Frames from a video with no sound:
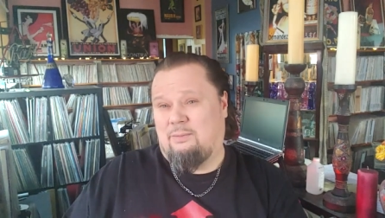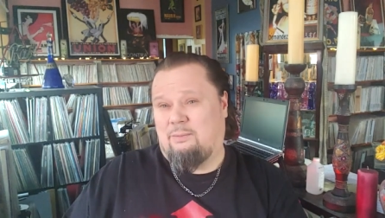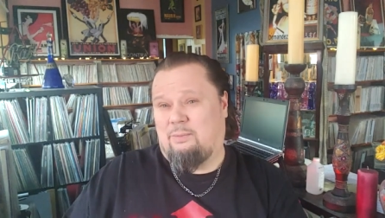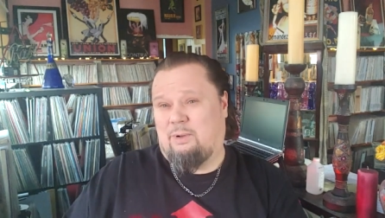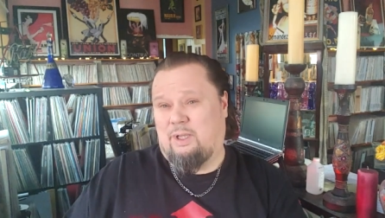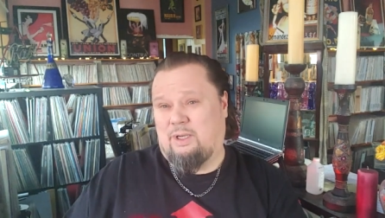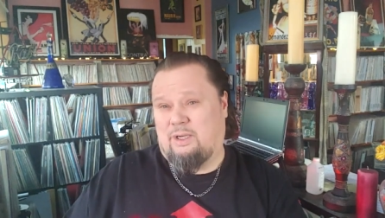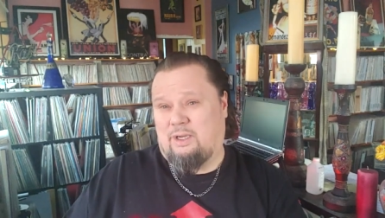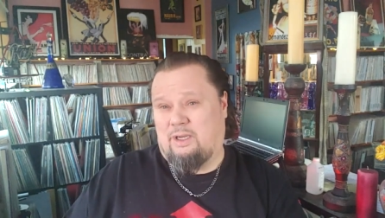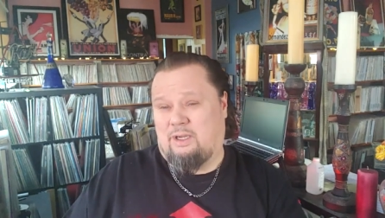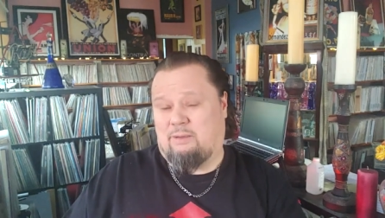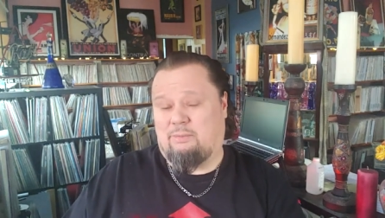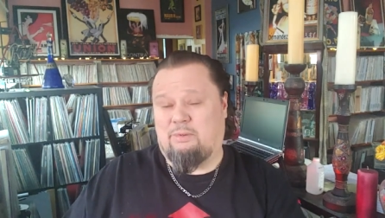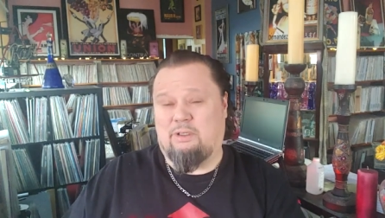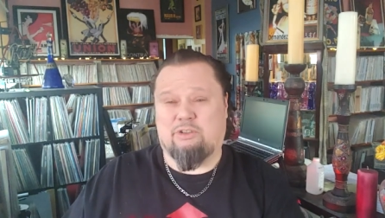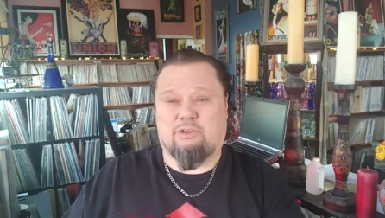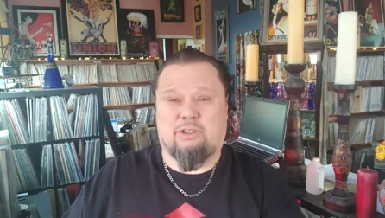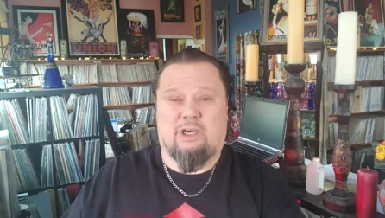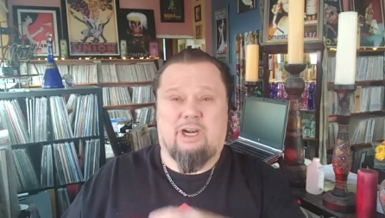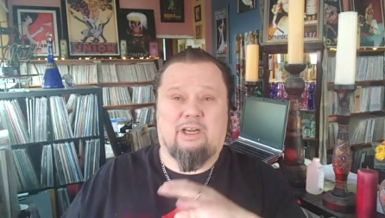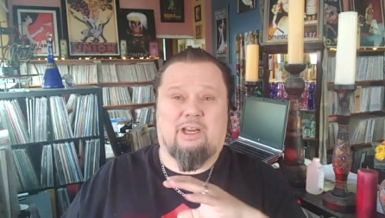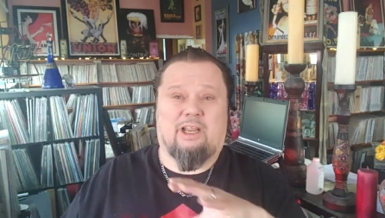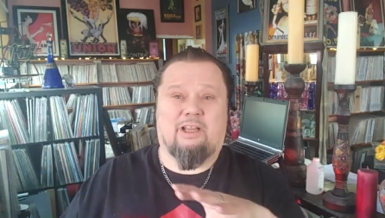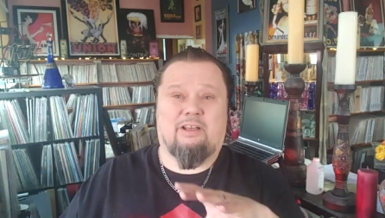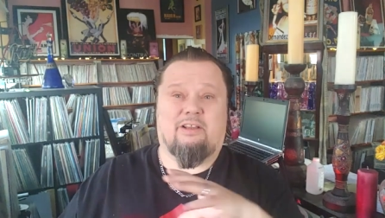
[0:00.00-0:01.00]
But uh, I'm going to
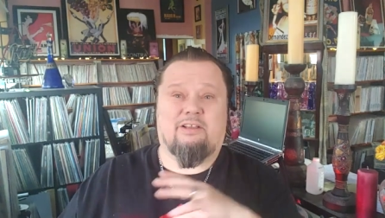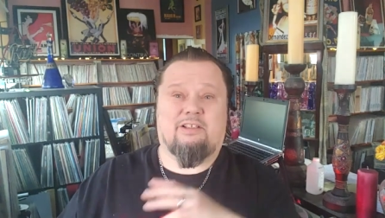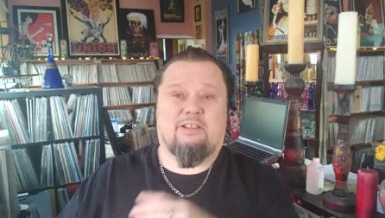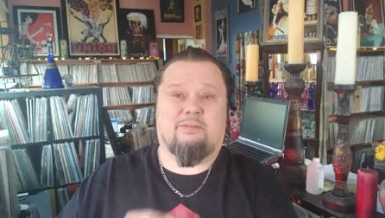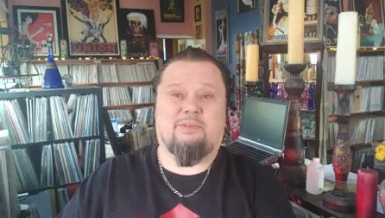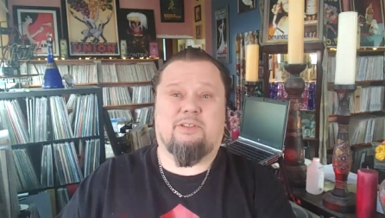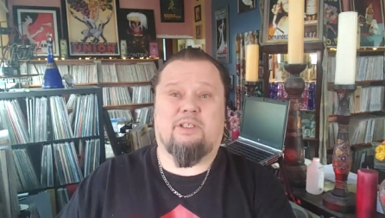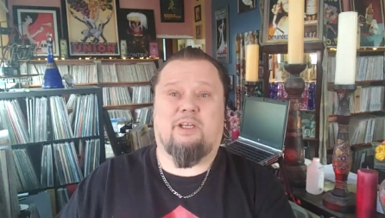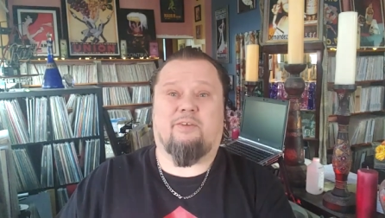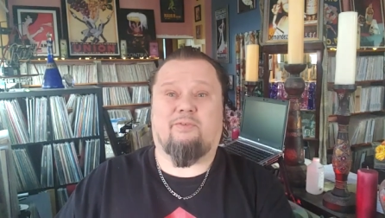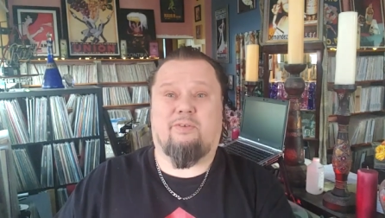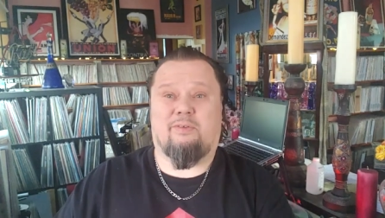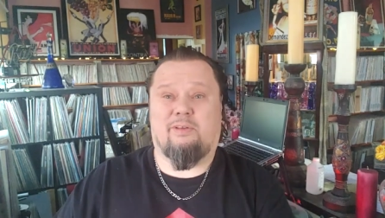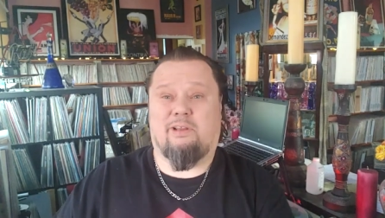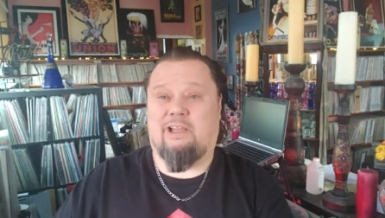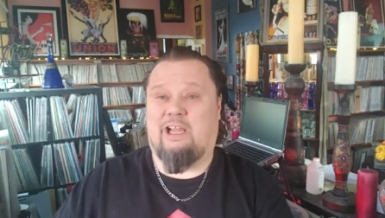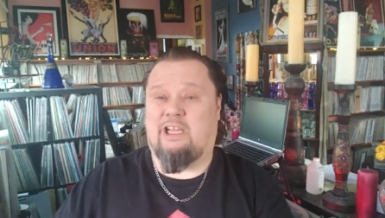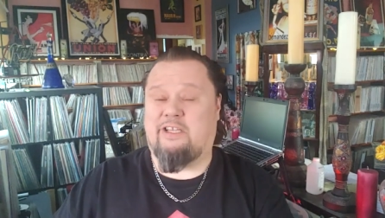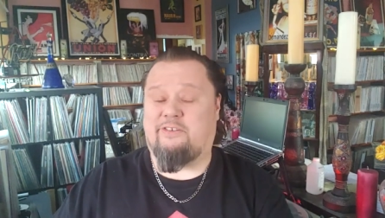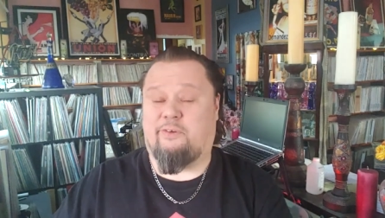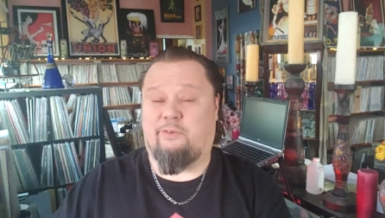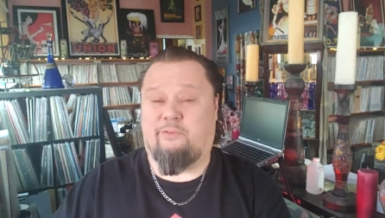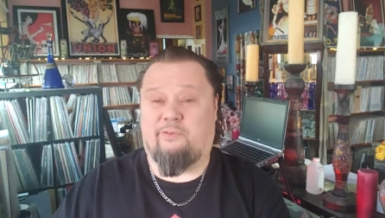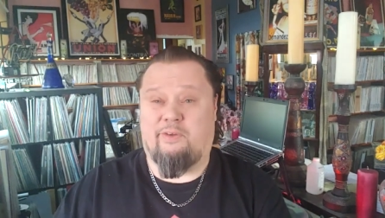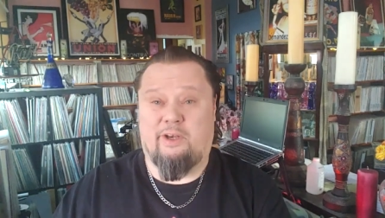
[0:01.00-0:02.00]
try to get to some stuff from the
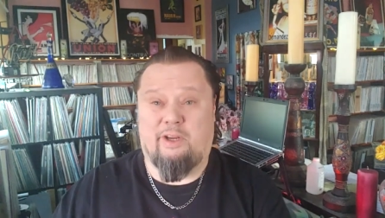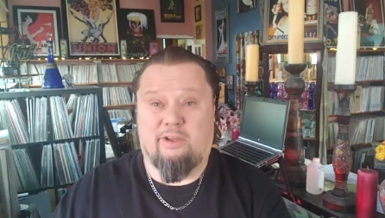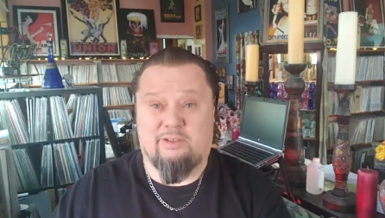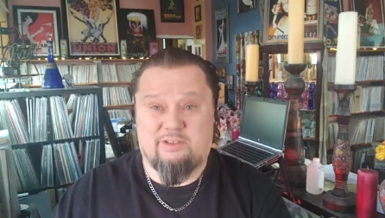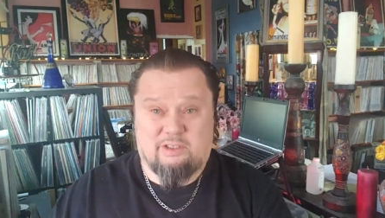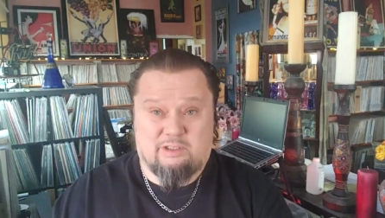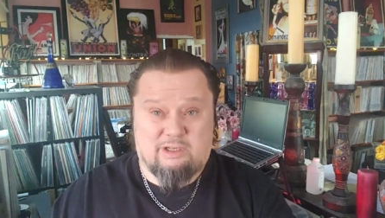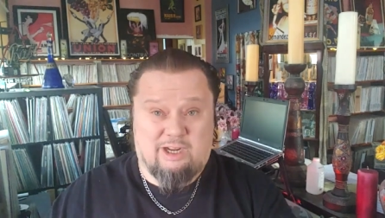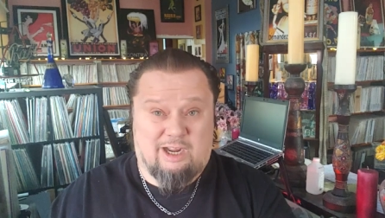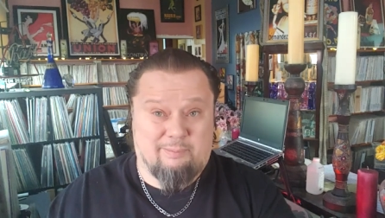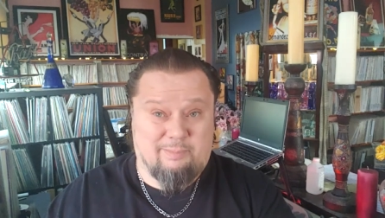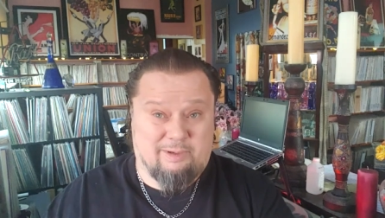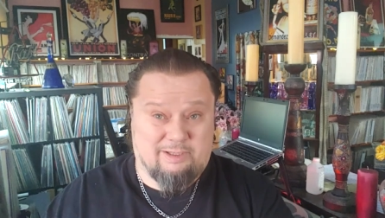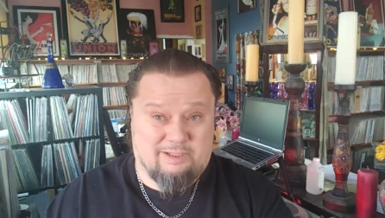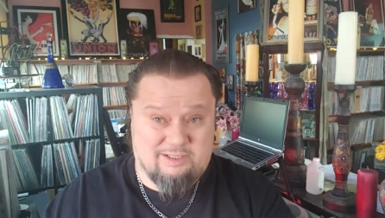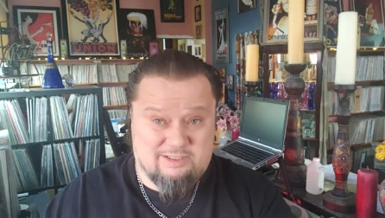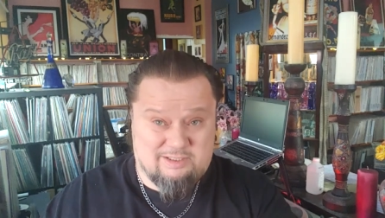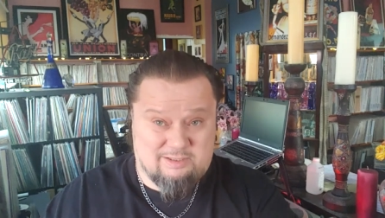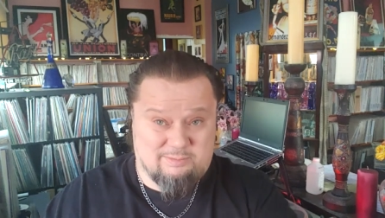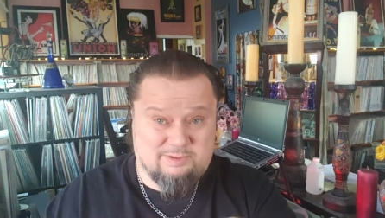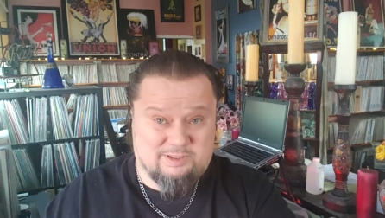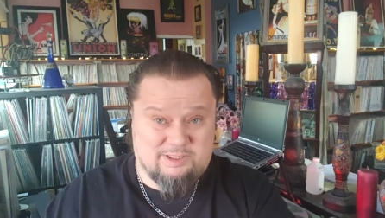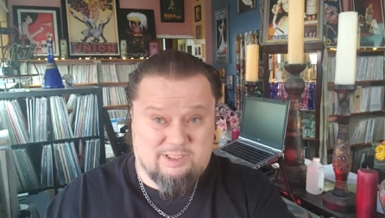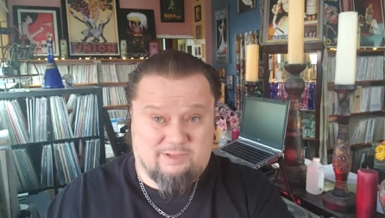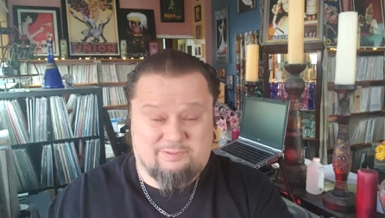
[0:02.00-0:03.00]
last few videos and comment to
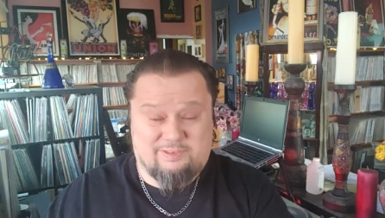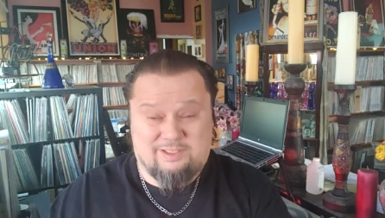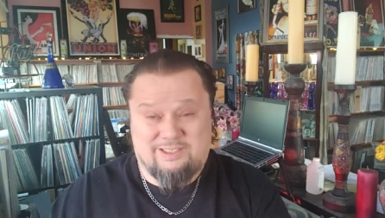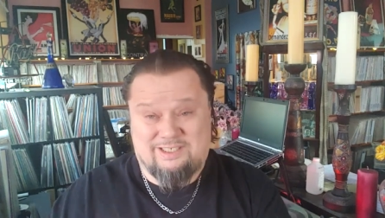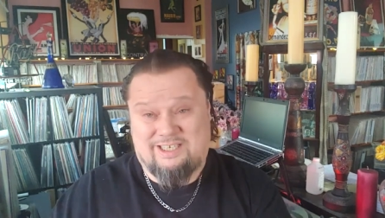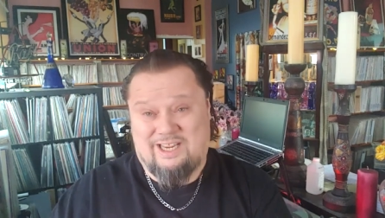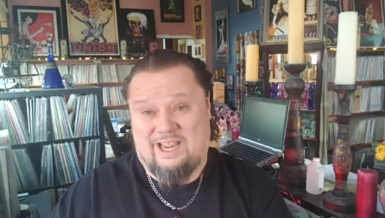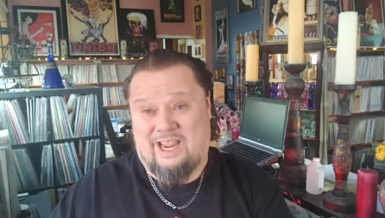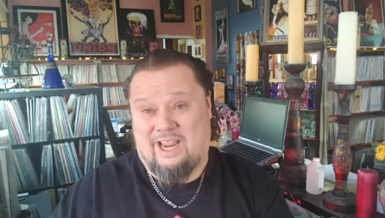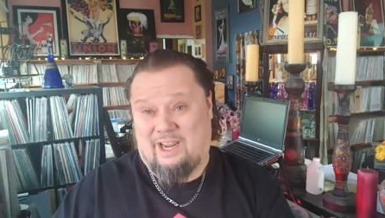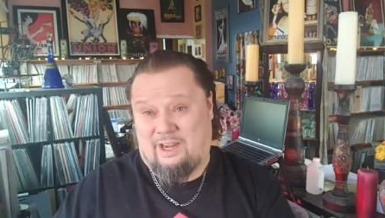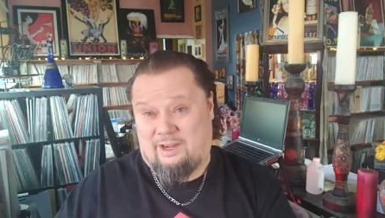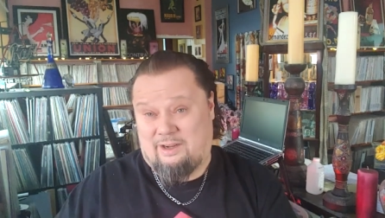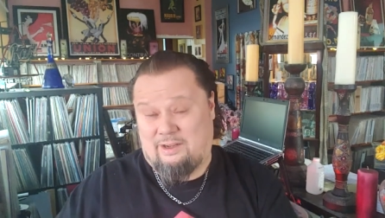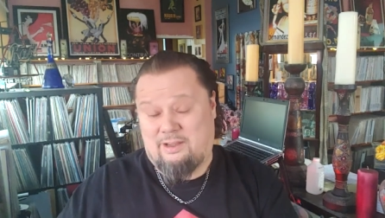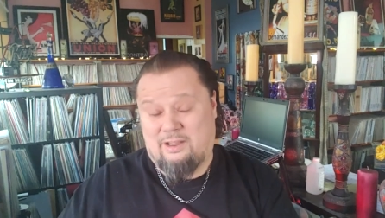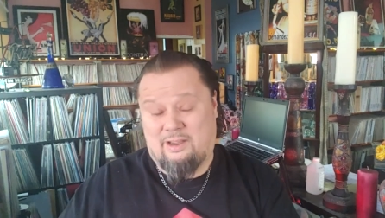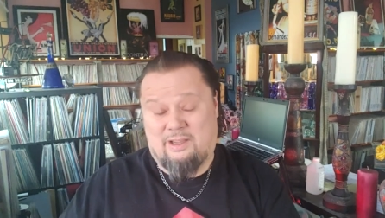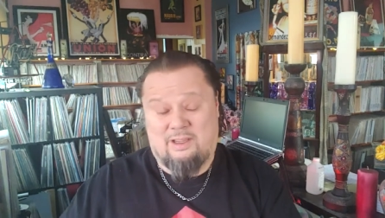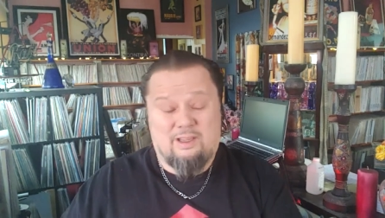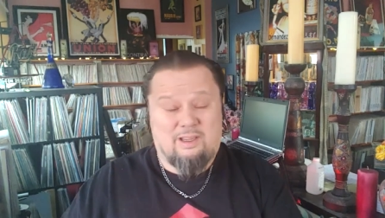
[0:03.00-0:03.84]
some stuff today.